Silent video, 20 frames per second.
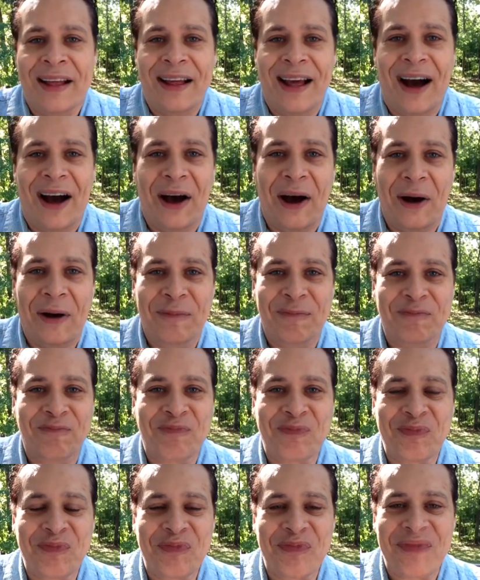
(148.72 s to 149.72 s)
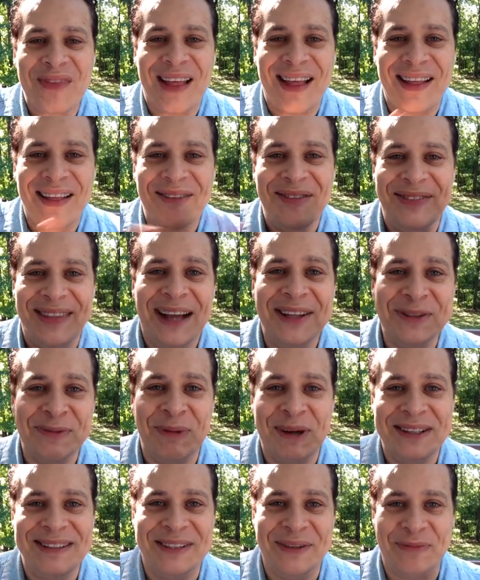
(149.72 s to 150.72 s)
um, that's
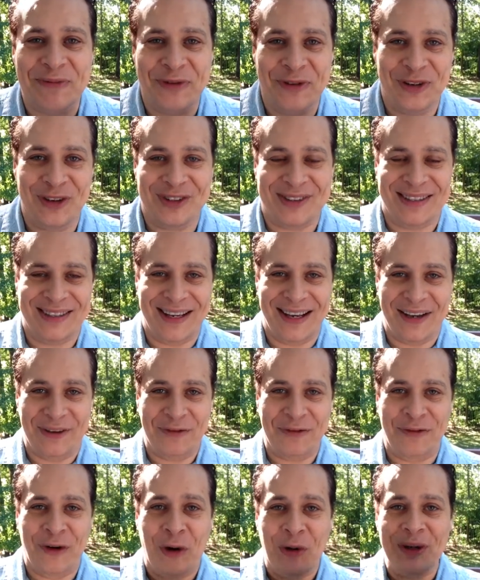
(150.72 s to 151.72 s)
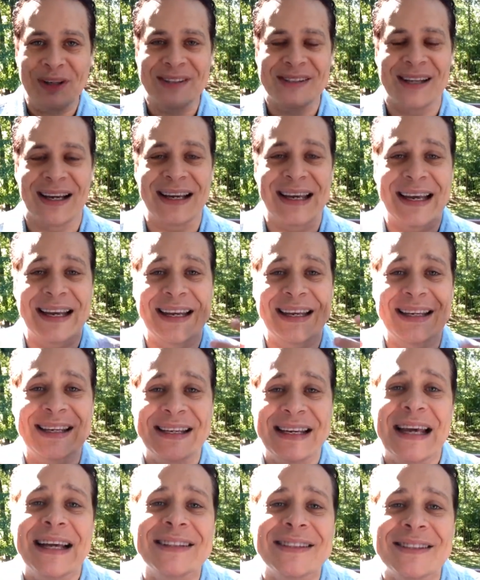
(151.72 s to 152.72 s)
my tip for you today. Focus on getting
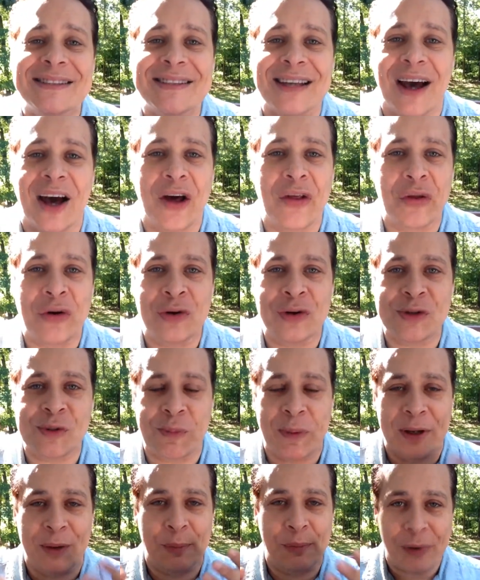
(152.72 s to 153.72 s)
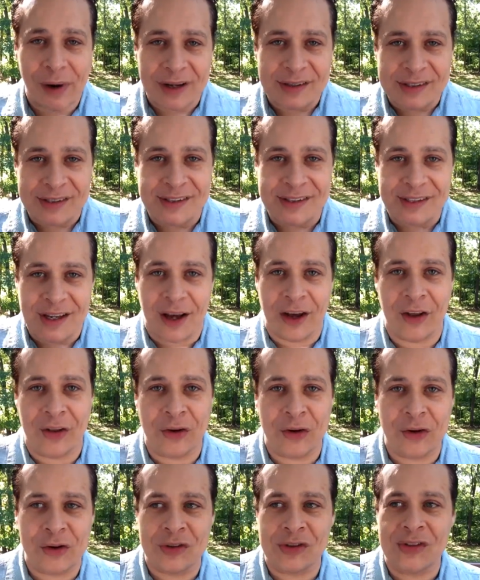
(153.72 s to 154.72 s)
connected to others, being present to
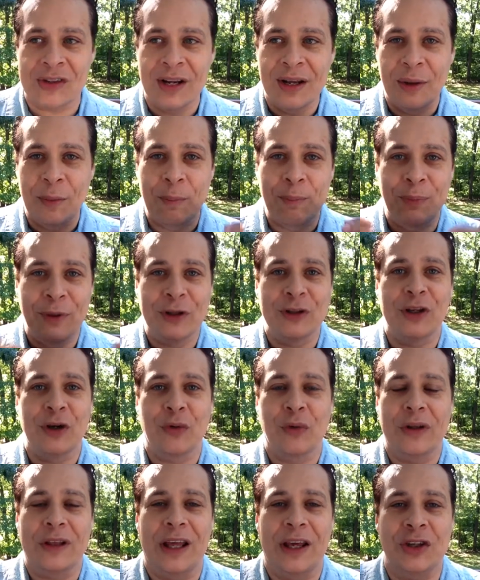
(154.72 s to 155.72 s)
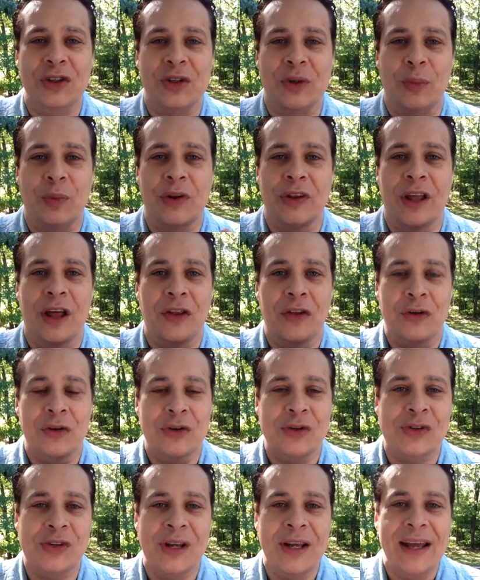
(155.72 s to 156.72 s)
others, building a relationship with
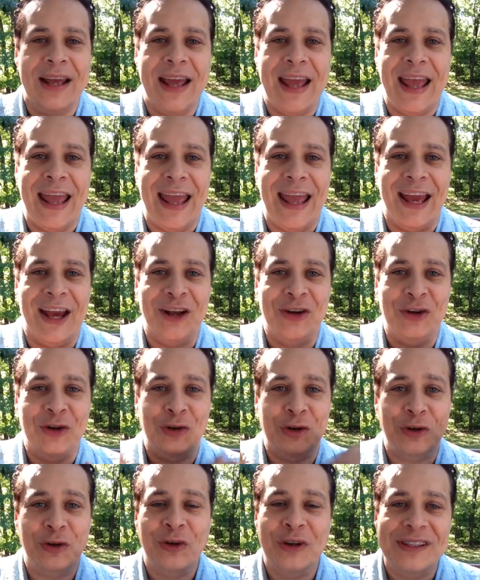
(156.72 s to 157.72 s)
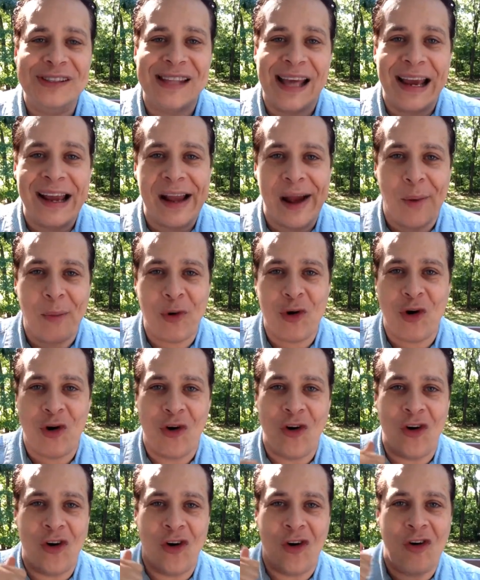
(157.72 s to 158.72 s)
others, and you'll increase that
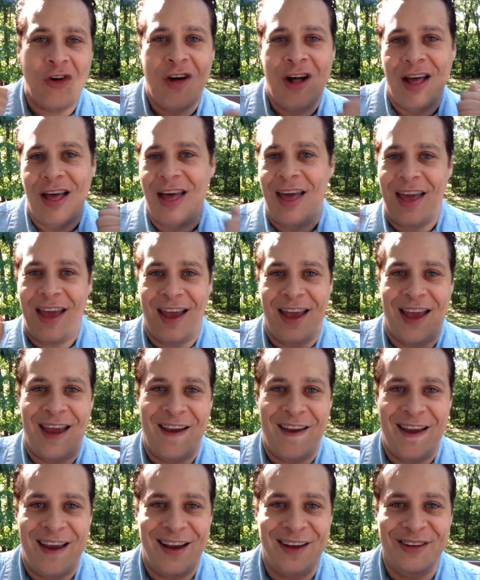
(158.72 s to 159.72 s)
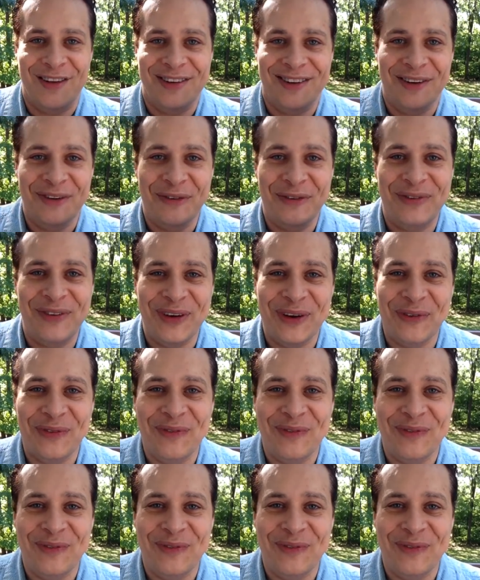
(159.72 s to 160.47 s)
chemical and you'll feel